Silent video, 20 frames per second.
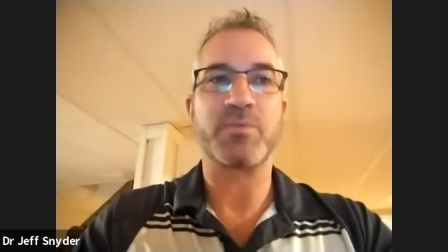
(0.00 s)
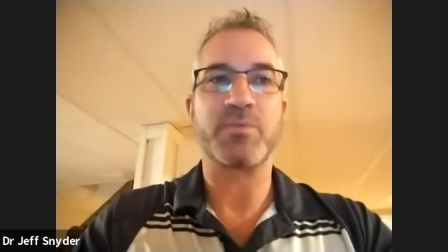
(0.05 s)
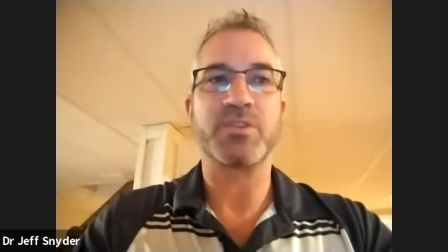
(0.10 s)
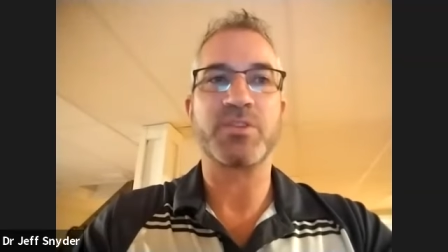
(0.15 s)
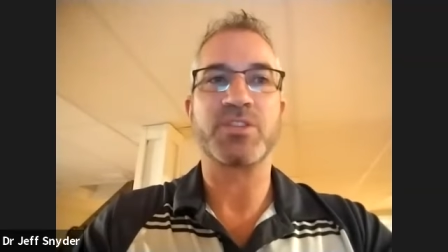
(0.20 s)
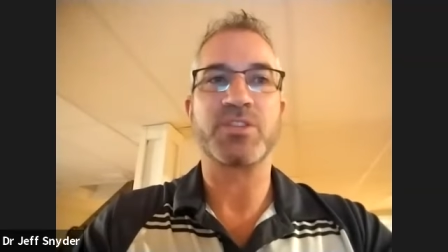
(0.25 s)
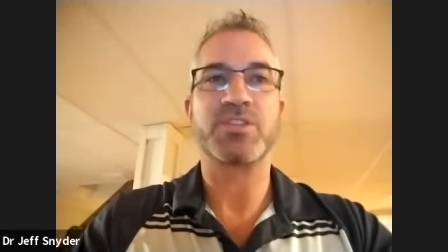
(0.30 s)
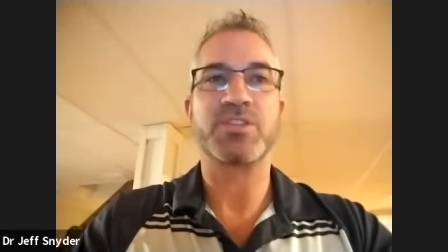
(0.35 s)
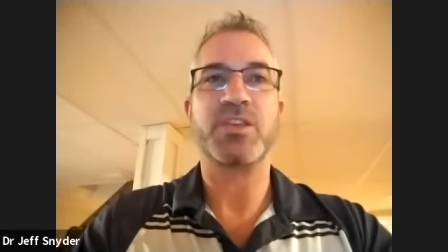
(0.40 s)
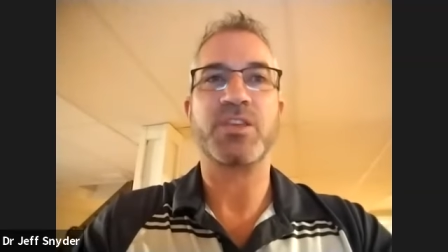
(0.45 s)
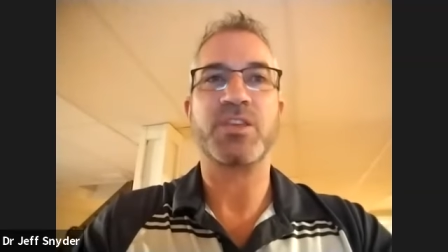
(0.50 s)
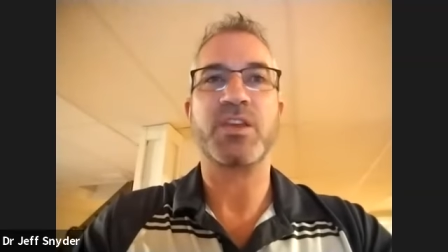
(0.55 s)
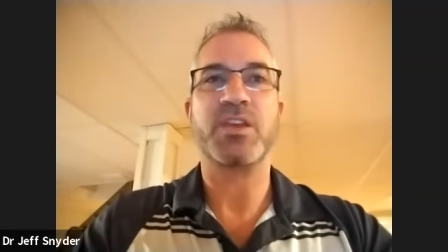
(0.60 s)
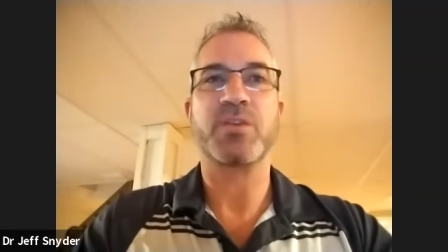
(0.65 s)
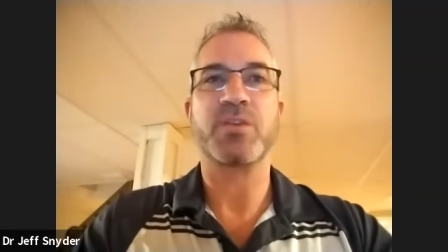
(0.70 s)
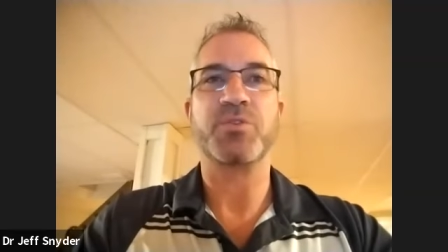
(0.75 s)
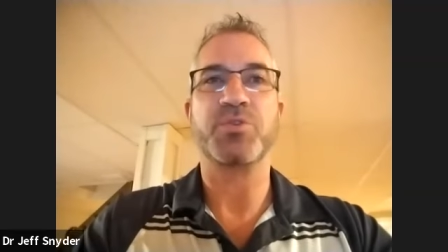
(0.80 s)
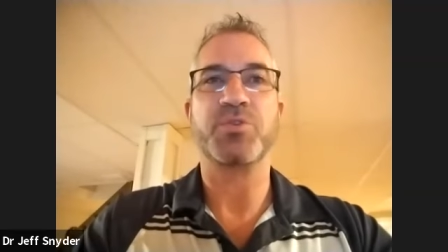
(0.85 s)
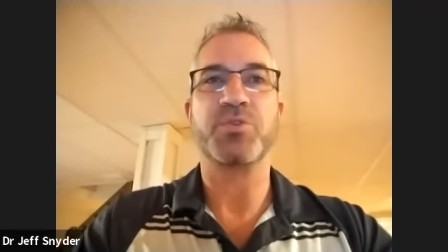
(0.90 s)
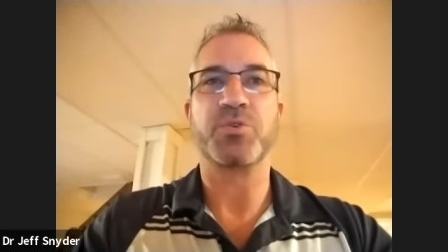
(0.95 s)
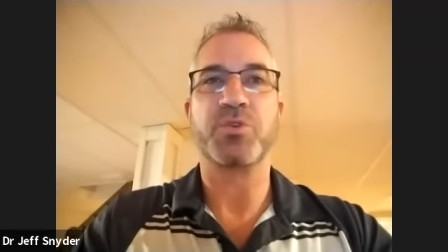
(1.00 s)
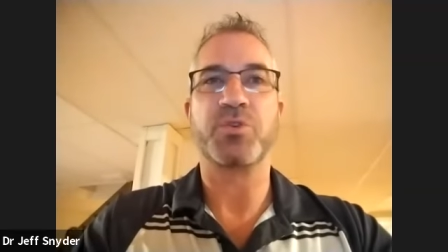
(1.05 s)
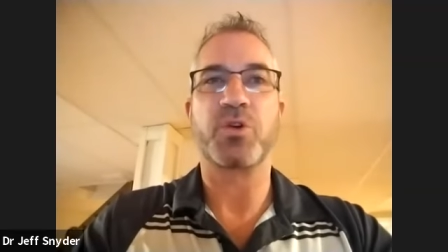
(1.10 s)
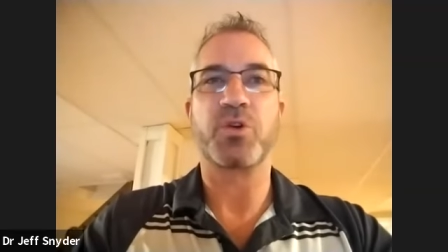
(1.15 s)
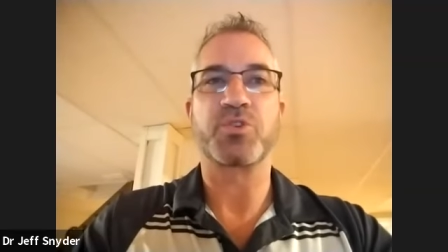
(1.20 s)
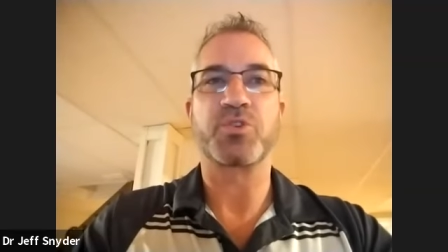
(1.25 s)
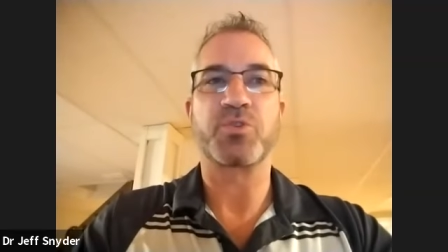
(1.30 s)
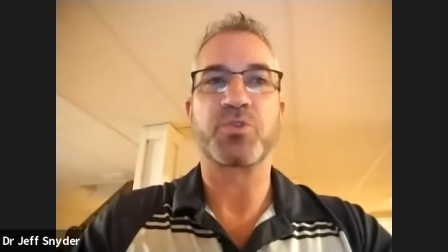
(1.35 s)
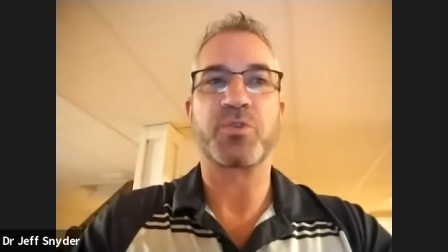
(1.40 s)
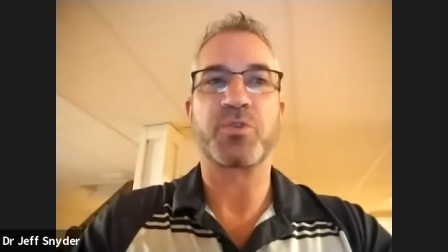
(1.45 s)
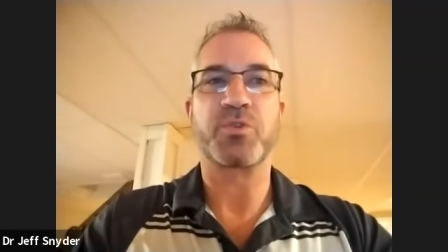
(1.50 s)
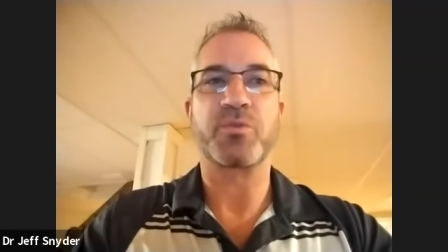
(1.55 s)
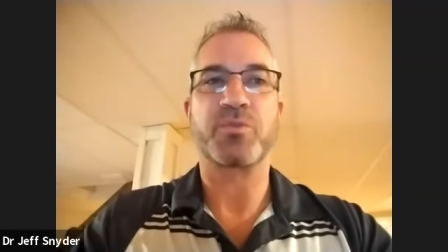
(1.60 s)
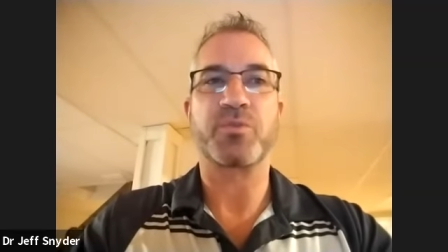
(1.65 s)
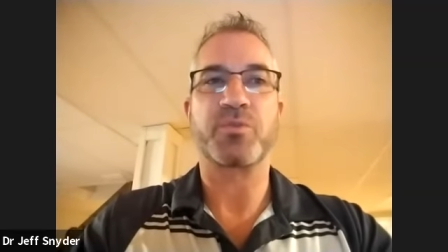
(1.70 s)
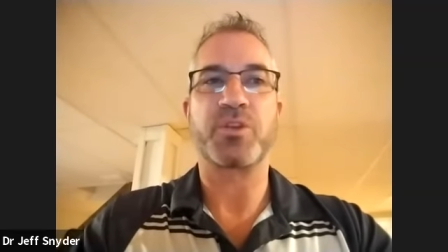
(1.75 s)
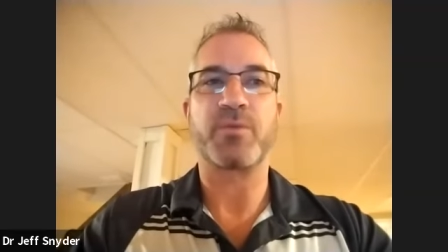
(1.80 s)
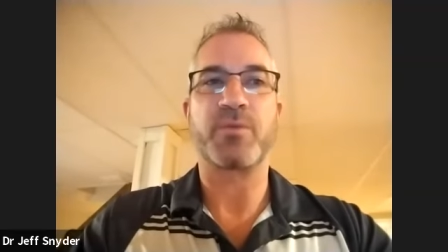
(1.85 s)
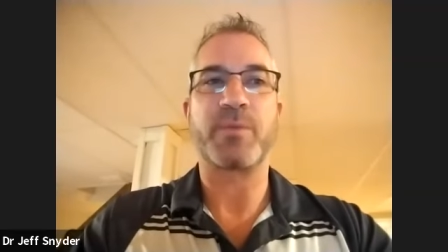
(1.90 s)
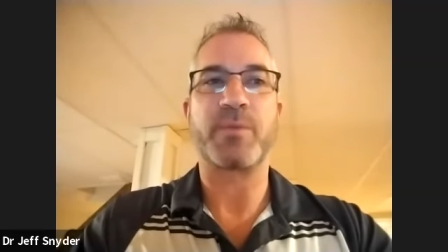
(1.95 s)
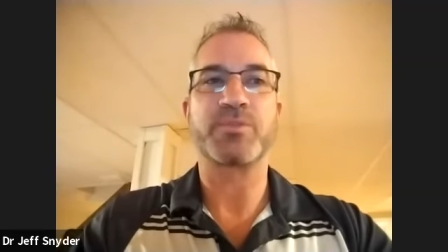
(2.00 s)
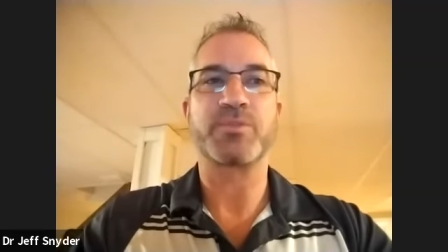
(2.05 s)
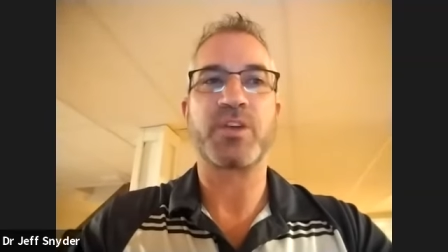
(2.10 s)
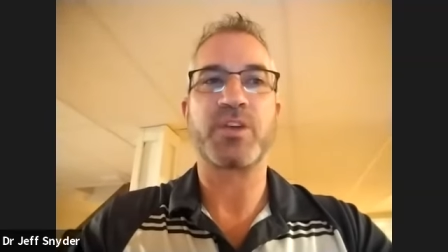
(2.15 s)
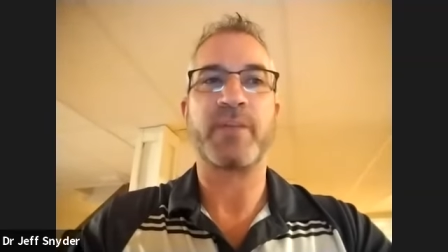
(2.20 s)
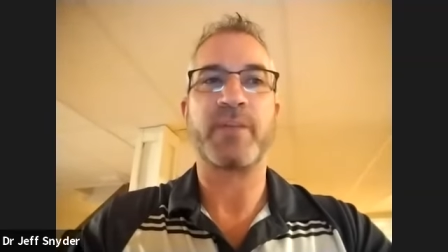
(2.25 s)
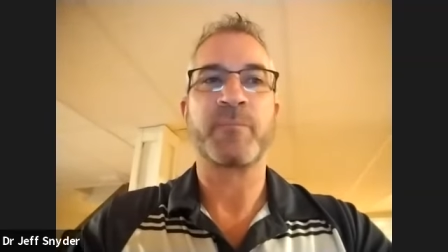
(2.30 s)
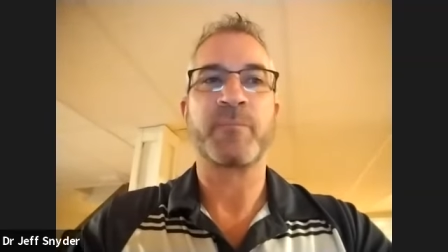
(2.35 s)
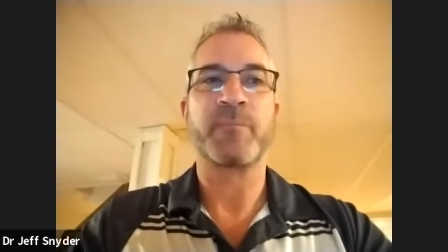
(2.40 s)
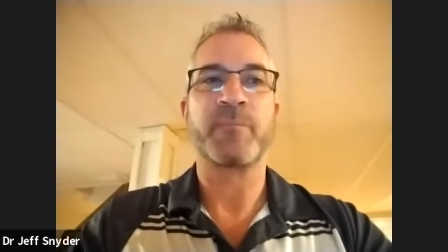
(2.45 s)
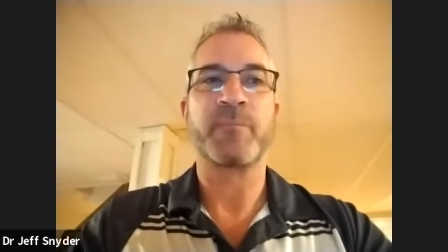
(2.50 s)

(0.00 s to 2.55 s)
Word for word: to be listed here and you can go to the, to the website.